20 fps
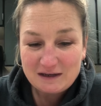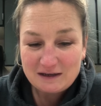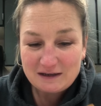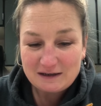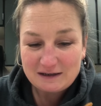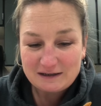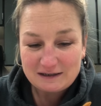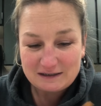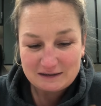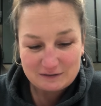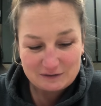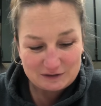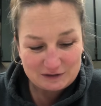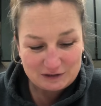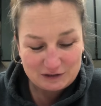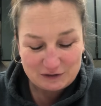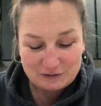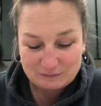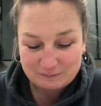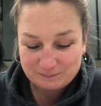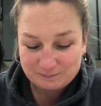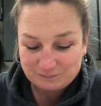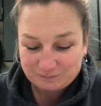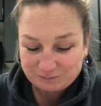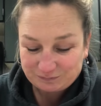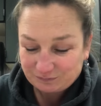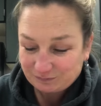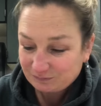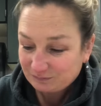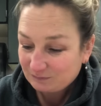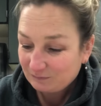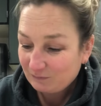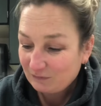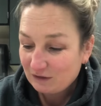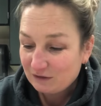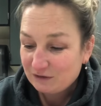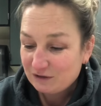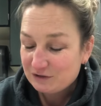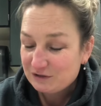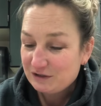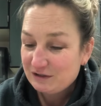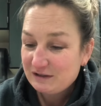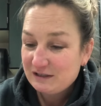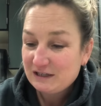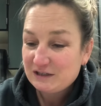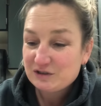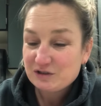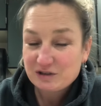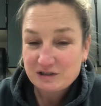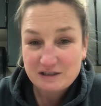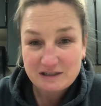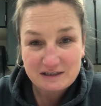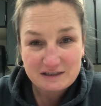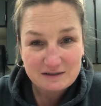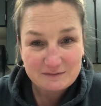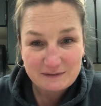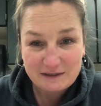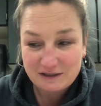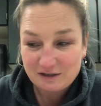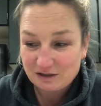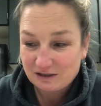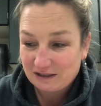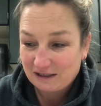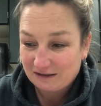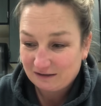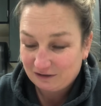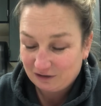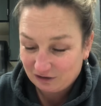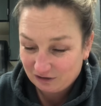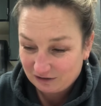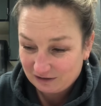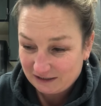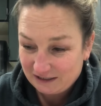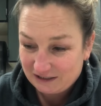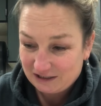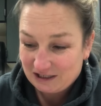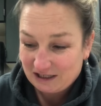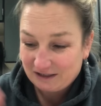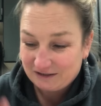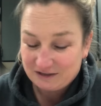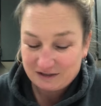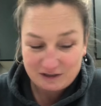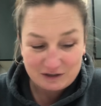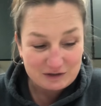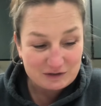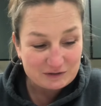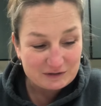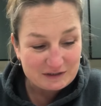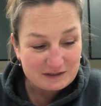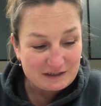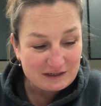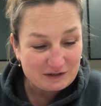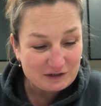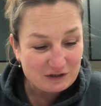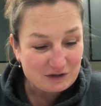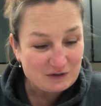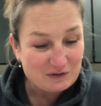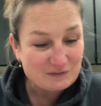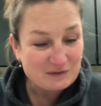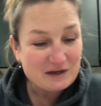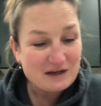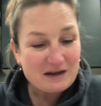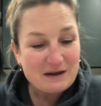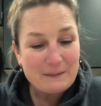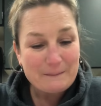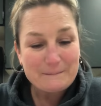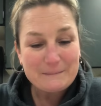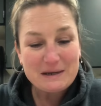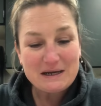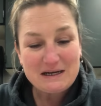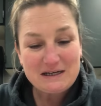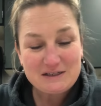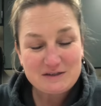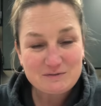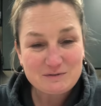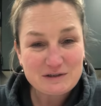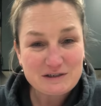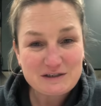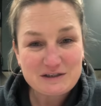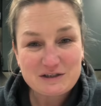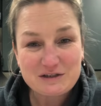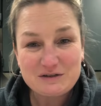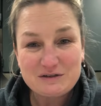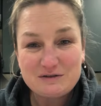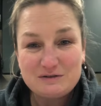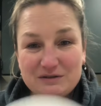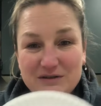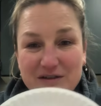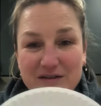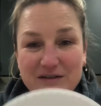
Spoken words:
So those are the things you're going to need to make your clay chalice and host. Now, you might want to